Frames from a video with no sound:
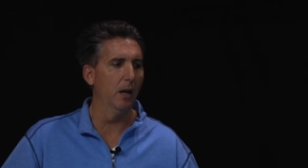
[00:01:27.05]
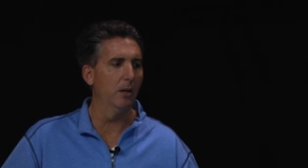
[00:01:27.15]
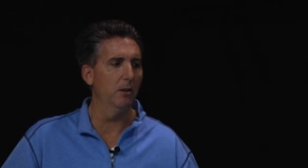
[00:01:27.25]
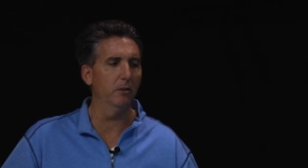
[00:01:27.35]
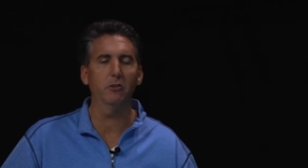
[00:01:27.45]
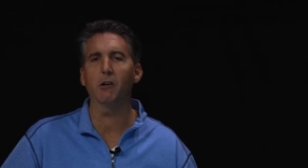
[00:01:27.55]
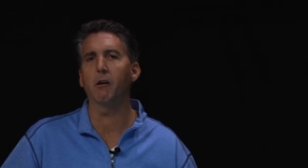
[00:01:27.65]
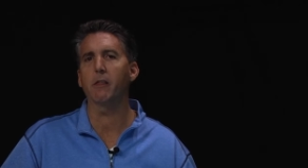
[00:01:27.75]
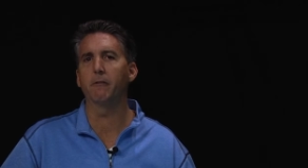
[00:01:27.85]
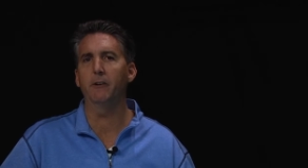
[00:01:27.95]
You can see our
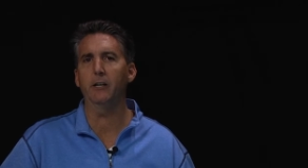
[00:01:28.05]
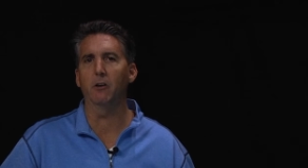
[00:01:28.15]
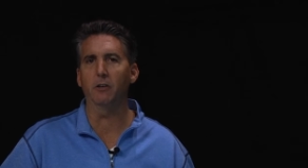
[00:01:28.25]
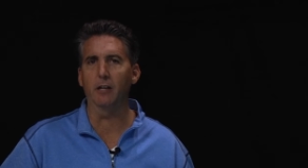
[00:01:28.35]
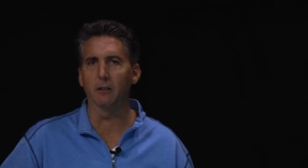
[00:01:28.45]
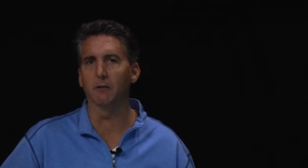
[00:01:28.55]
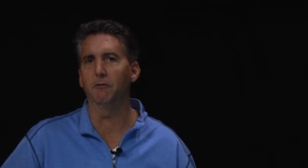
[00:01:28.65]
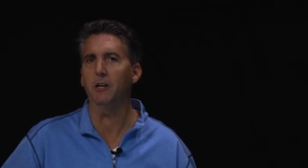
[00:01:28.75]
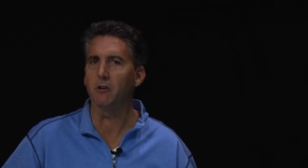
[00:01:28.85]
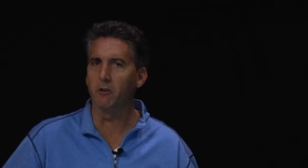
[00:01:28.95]
other videos how to
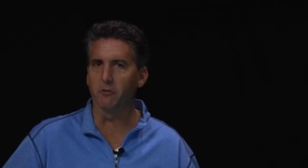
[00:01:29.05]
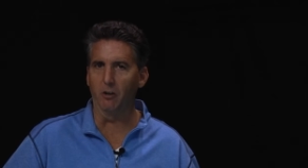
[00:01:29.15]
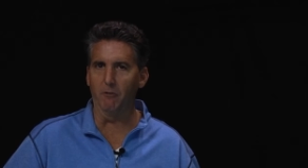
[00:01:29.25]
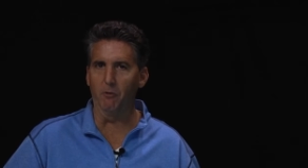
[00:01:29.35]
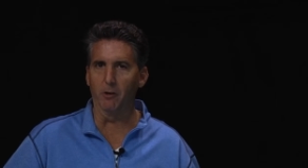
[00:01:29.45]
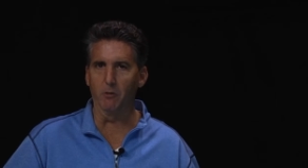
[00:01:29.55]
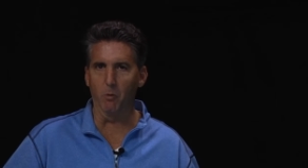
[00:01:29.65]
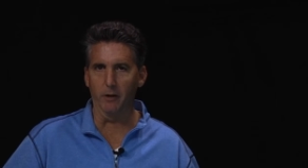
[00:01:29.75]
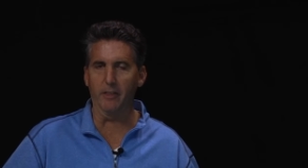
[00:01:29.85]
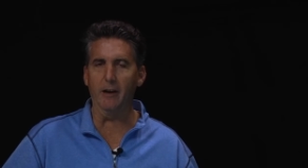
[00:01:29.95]
configure the software to
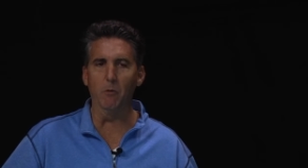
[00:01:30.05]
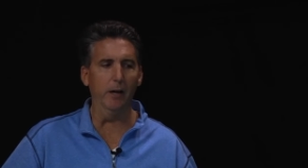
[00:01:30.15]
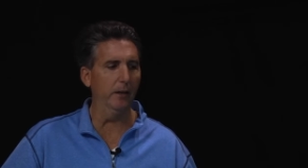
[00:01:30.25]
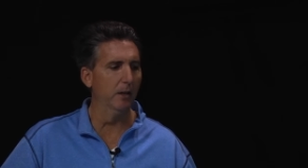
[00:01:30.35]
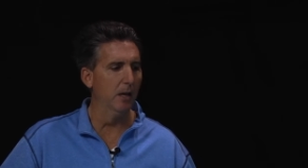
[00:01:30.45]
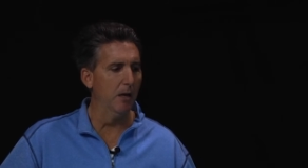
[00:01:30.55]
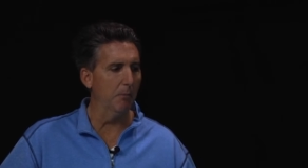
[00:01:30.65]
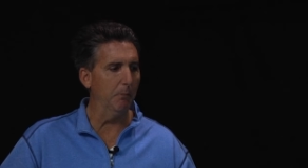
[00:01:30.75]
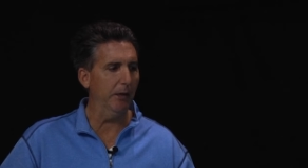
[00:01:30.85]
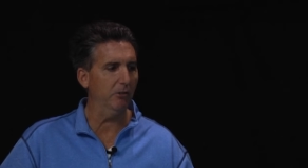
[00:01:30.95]
work that way.
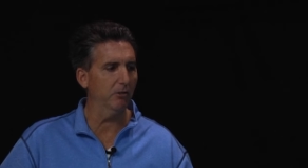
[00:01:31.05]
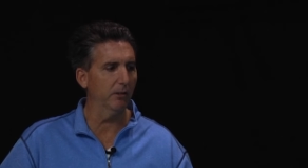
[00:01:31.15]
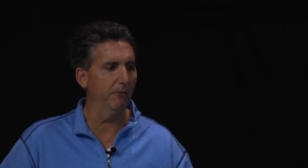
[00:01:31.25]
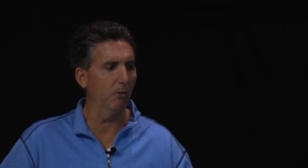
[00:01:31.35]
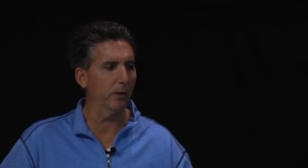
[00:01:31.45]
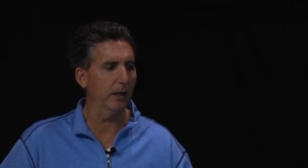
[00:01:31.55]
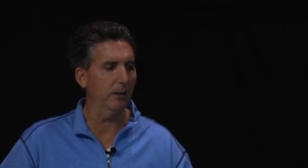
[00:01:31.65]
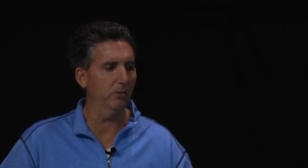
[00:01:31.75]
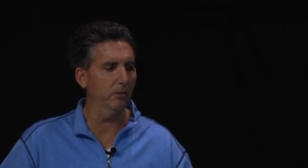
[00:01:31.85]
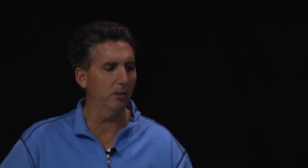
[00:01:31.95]
But basically the four
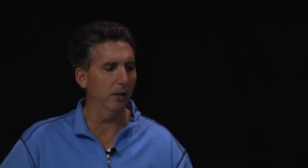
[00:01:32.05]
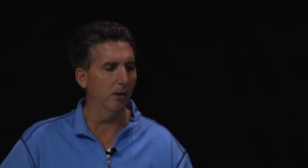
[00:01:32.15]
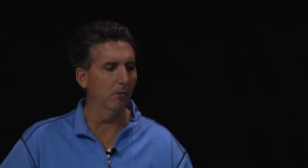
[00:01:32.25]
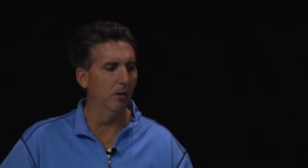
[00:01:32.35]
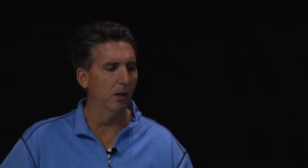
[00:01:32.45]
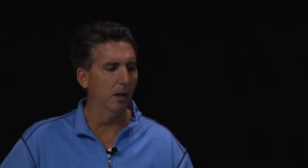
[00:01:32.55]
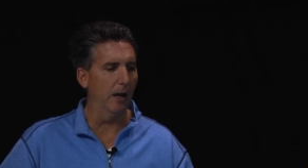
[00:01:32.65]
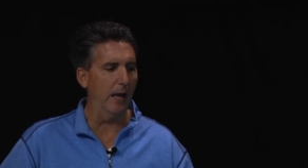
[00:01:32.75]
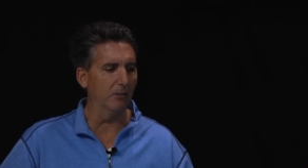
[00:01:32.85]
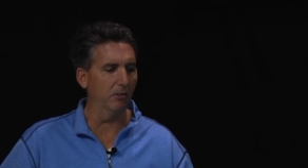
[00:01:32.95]
K Studio
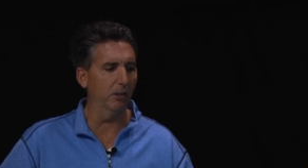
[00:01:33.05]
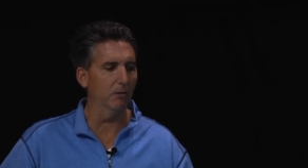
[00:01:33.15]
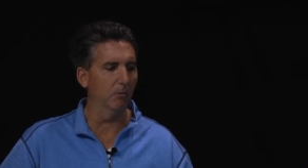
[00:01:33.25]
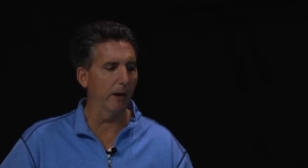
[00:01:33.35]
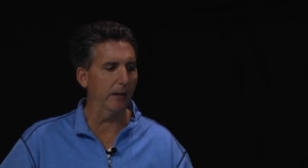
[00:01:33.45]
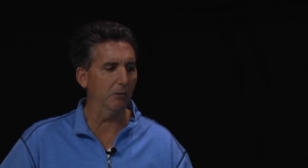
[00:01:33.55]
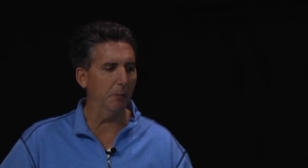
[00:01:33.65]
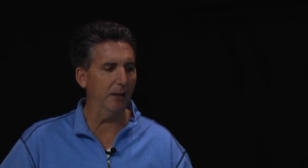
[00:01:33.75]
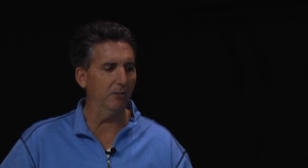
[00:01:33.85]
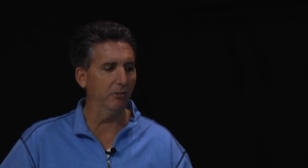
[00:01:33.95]
as a single rack
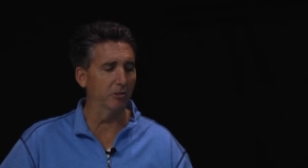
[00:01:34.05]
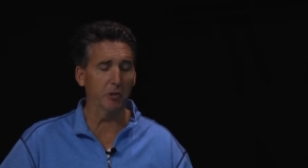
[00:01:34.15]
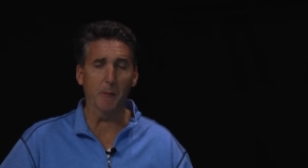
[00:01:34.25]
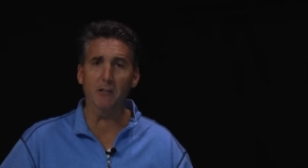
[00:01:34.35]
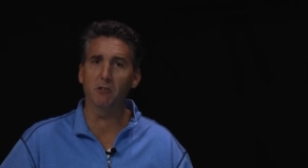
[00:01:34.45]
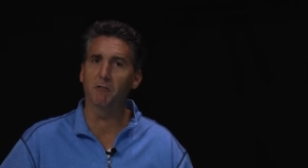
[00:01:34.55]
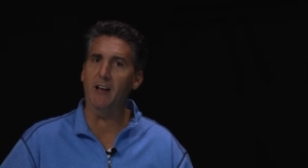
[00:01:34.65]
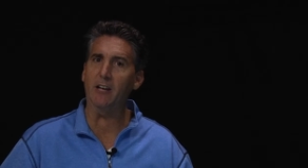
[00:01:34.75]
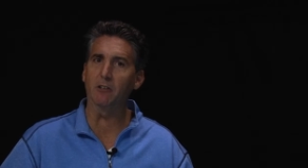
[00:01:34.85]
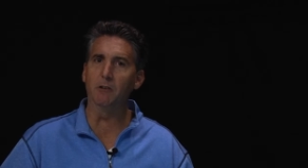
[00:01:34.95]
space is a tremendous
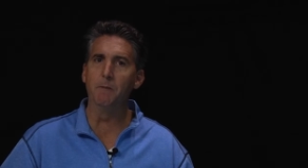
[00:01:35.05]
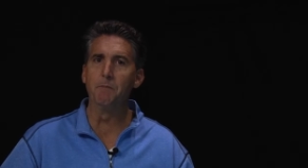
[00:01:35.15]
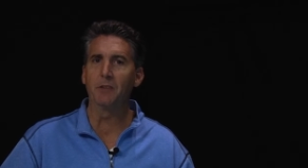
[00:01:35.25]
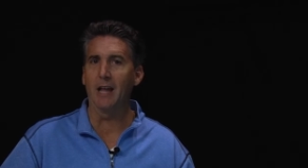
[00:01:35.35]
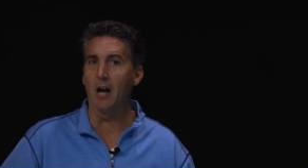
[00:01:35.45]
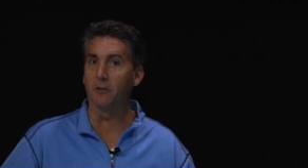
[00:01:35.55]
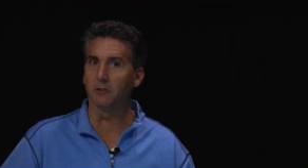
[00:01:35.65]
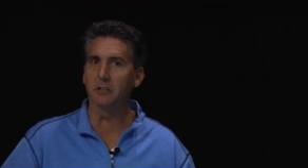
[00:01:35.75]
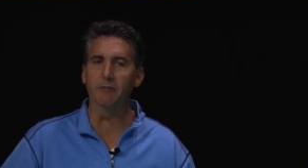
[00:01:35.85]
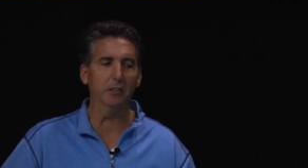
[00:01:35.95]
value under
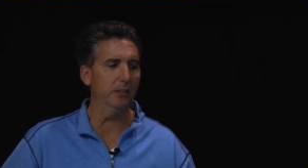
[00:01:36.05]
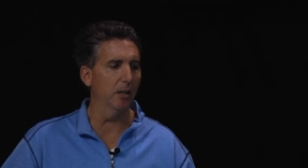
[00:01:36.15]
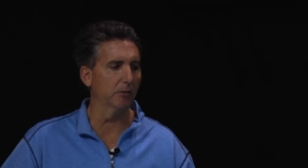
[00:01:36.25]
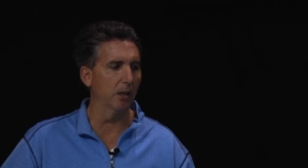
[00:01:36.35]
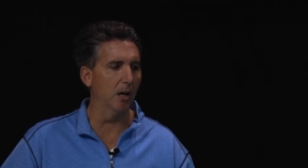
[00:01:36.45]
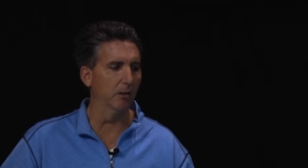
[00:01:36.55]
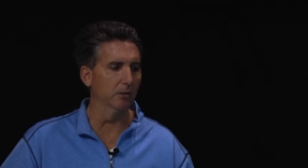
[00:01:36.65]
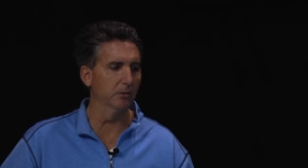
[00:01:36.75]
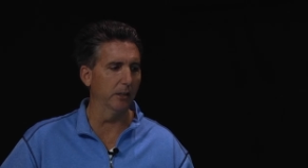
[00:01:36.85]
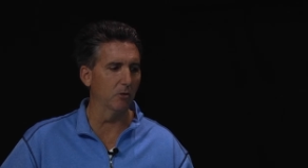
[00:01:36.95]
seventeen hundred
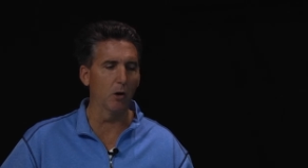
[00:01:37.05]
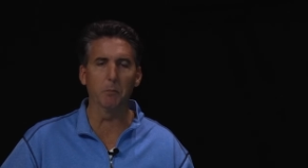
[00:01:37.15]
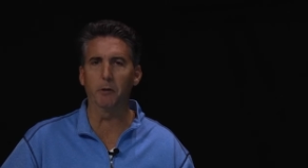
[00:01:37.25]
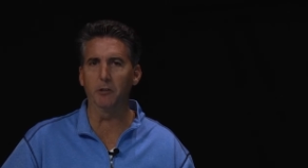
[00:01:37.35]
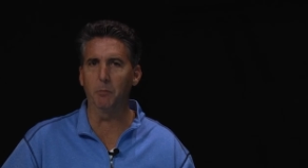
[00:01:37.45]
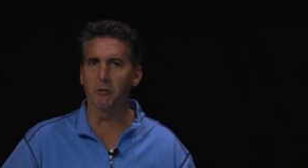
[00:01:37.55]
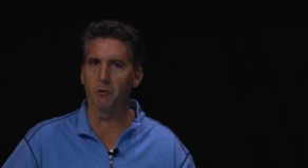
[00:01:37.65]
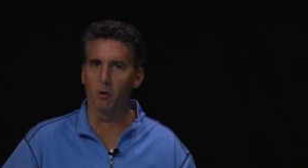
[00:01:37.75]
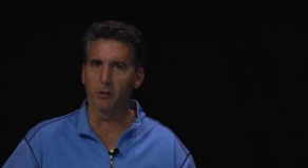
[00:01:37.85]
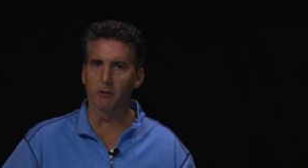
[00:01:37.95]
dollars that incorporates both
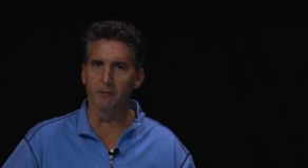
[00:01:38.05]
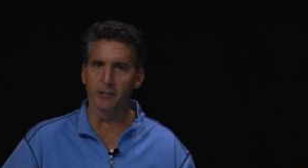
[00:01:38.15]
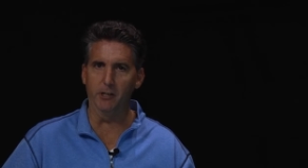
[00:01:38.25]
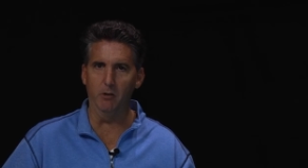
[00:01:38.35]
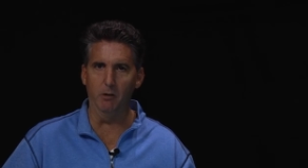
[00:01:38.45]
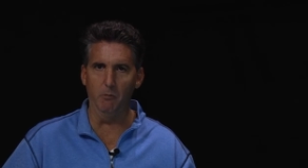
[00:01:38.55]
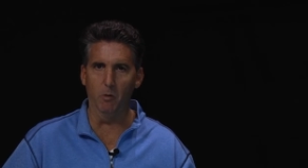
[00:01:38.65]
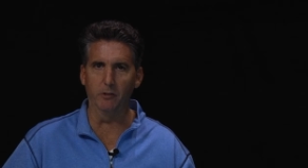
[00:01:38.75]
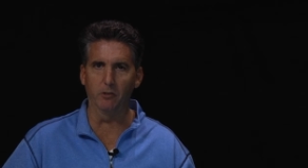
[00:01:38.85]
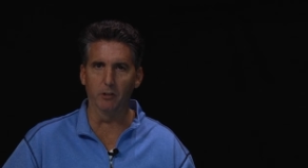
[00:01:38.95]
your audio and video in
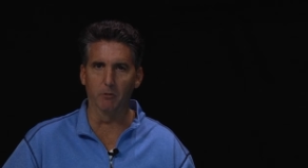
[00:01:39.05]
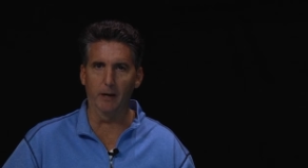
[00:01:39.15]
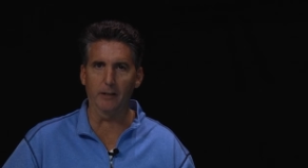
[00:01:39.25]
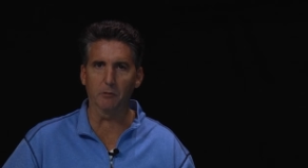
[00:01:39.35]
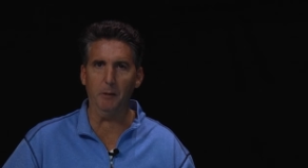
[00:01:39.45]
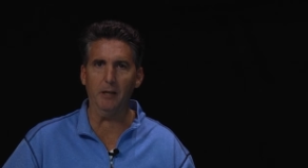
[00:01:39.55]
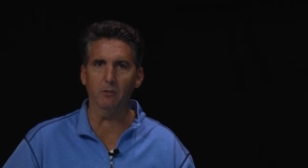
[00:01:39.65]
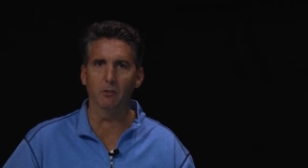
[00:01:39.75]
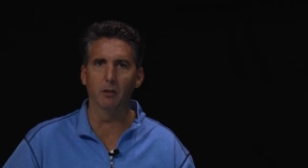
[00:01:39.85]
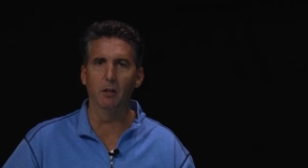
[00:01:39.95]
one single rack space.